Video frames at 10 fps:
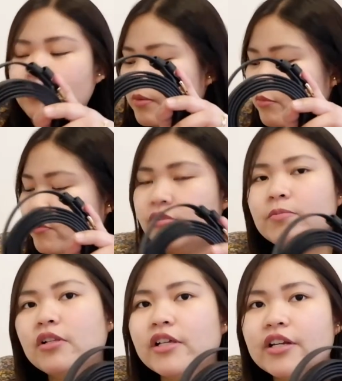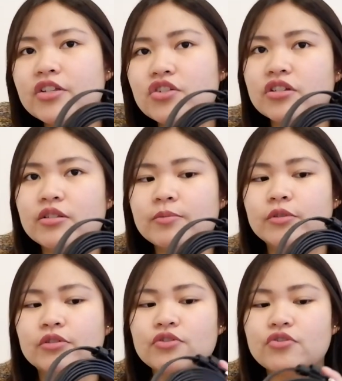removable and
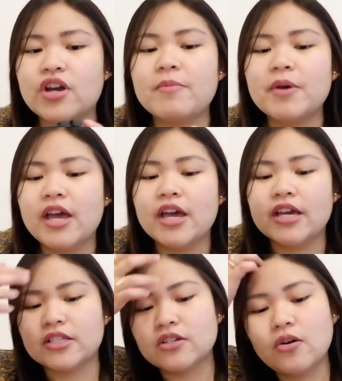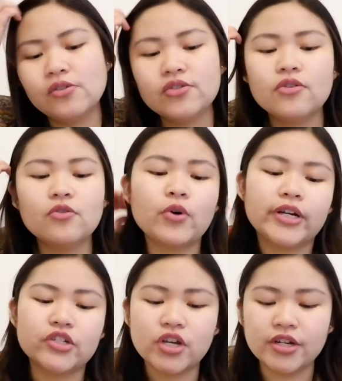adjustable strap. It's also
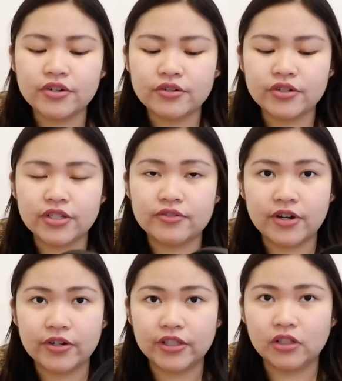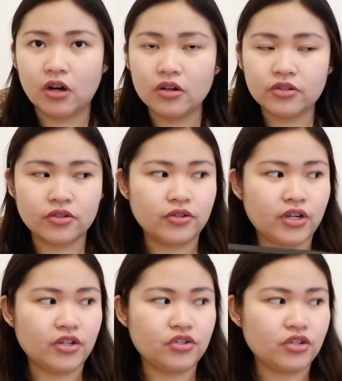quite generous. It's very long, so you
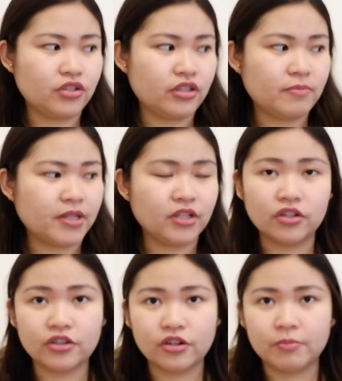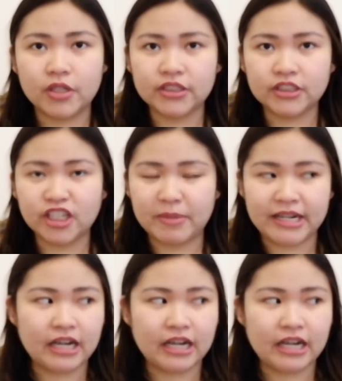can adjust it depending on your body type and